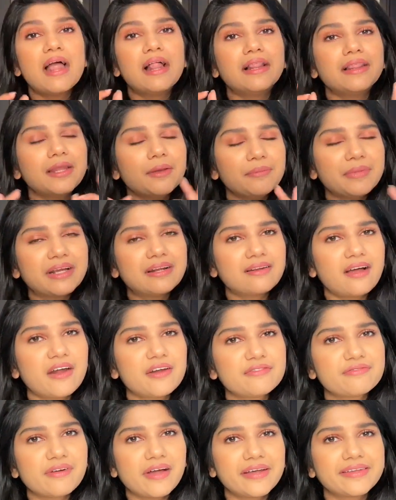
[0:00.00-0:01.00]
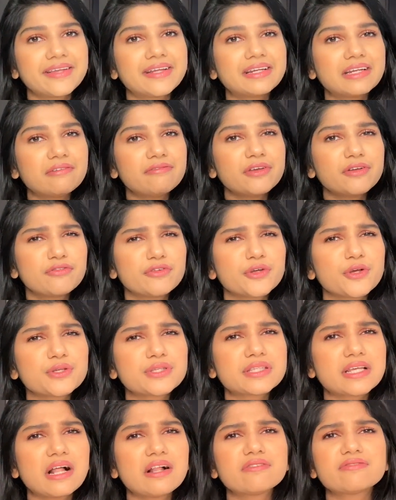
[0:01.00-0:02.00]
Let me clarify that living for
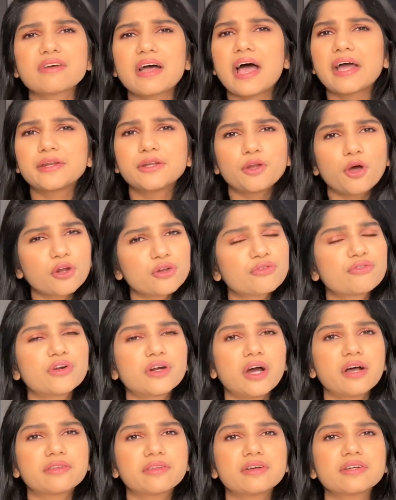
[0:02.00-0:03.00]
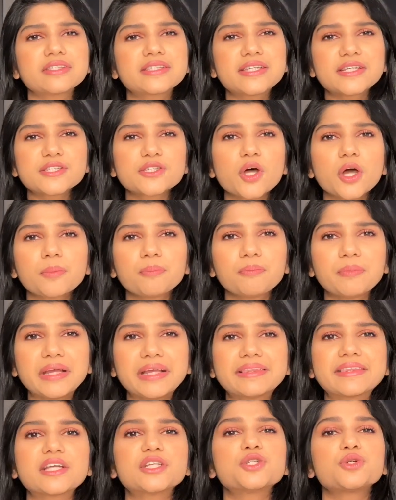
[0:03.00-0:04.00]
yourself and not for others does not
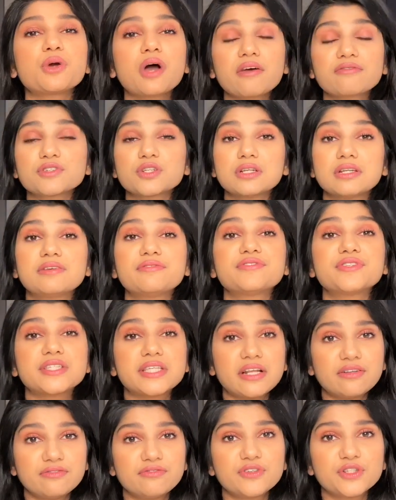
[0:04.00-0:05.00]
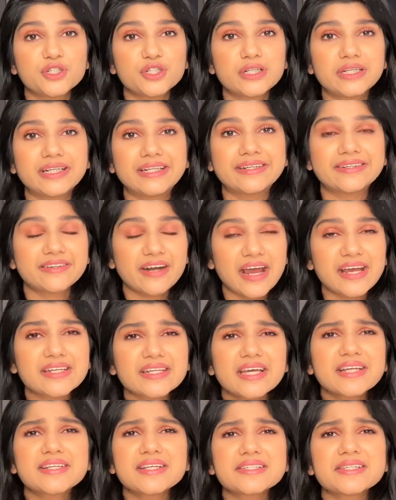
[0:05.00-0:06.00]
mean that you have to live selfishly, right?
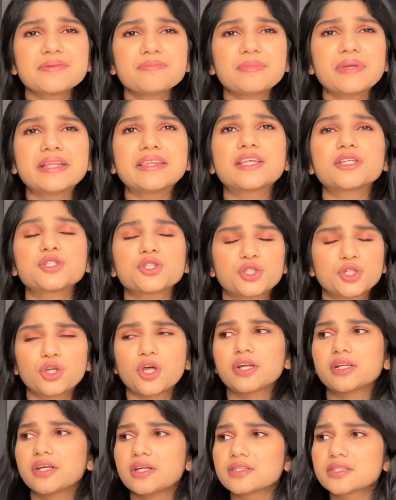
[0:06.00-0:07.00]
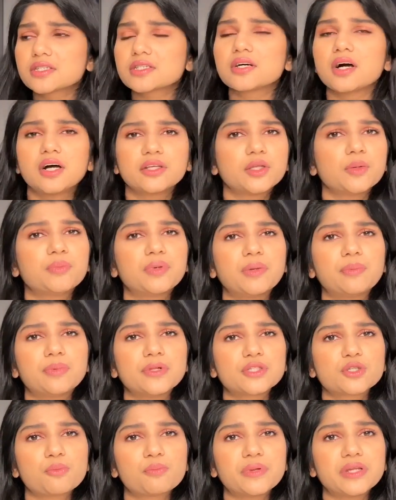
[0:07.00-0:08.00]
It doesn't mean that you do not consider other
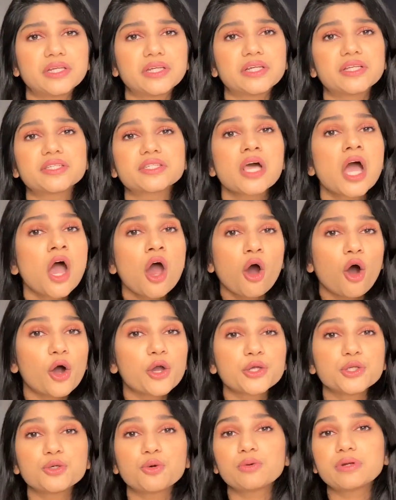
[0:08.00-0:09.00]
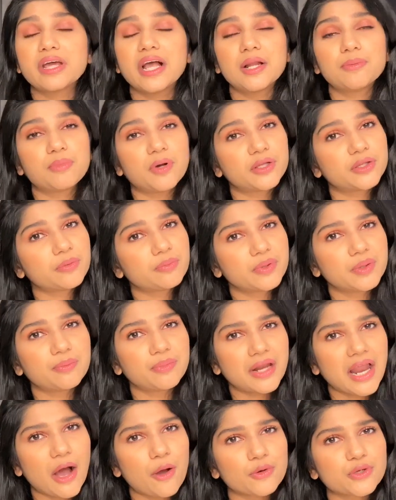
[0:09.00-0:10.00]
people's opinions or you don't help other
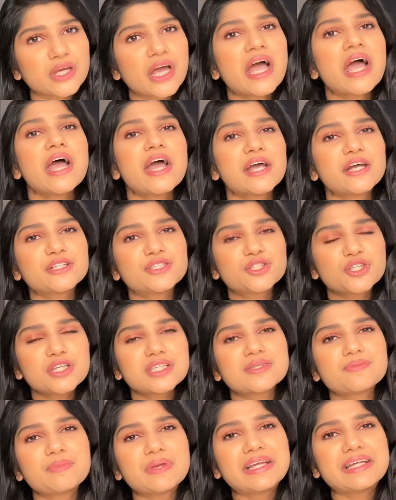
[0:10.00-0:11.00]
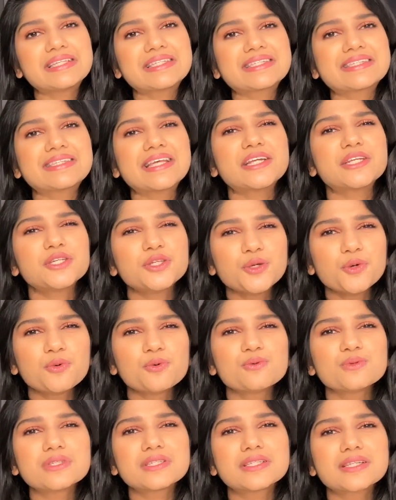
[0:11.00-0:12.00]
people out. It just means that
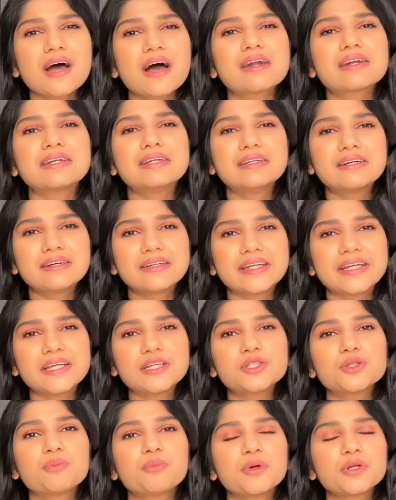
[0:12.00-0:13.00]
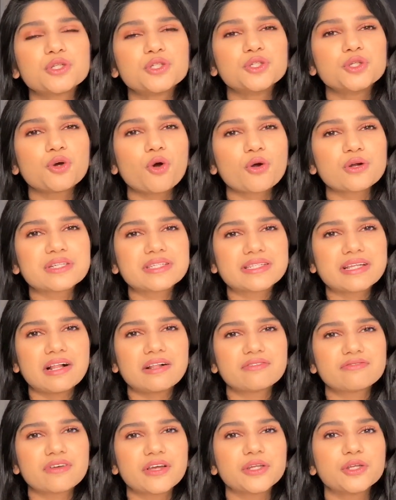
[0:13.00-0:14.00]
you start learning to put
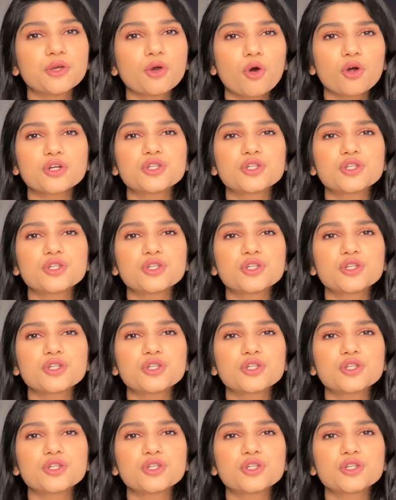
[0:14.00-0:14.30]
yourself and your